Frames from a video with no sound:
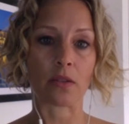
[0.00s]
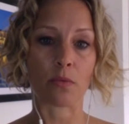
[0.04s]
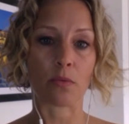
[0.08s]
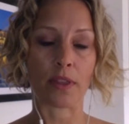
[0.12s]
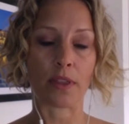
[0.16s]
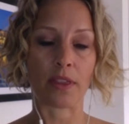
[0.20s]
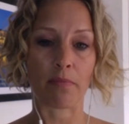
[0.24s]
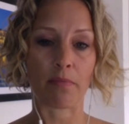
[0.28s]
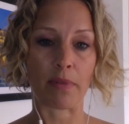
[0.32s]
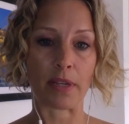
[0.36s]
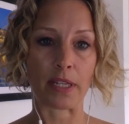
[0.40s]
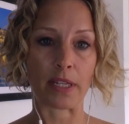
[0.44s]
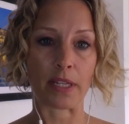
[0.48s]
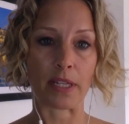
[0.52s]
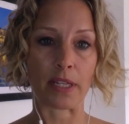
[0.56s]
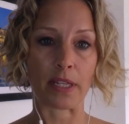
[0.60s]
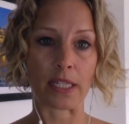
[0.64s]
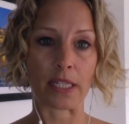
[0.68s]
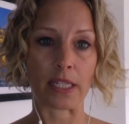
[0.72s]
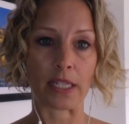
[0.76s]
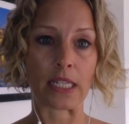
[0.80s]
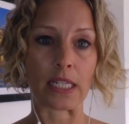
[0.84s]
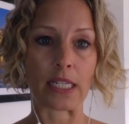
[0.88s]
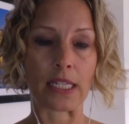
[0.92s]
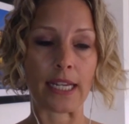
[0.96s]
this with a
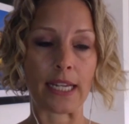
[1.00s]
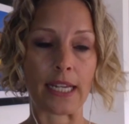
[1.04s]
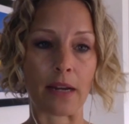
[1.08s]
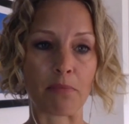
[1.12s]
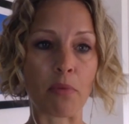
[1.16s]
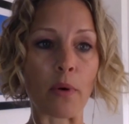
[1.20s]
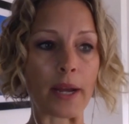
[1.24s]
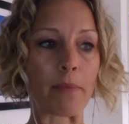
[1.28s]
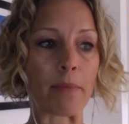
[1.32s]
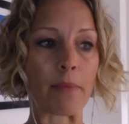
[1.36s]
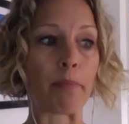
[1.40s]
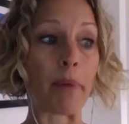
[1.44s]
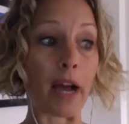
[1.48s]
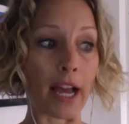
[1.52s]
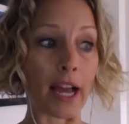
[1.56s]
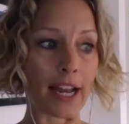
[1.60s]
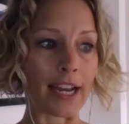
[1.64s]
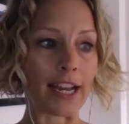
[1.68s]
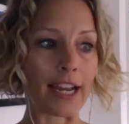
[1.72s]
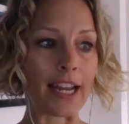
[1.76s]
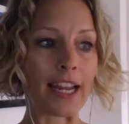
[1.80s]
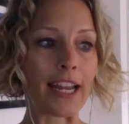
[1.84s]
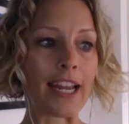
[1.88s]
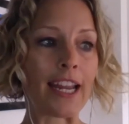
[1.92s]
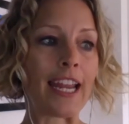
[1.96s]
business standpoint
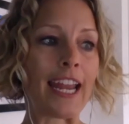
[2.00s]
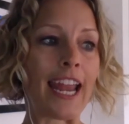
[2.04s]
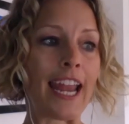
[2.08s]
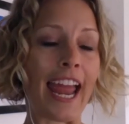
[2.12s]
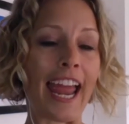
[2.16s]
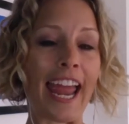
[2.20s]
but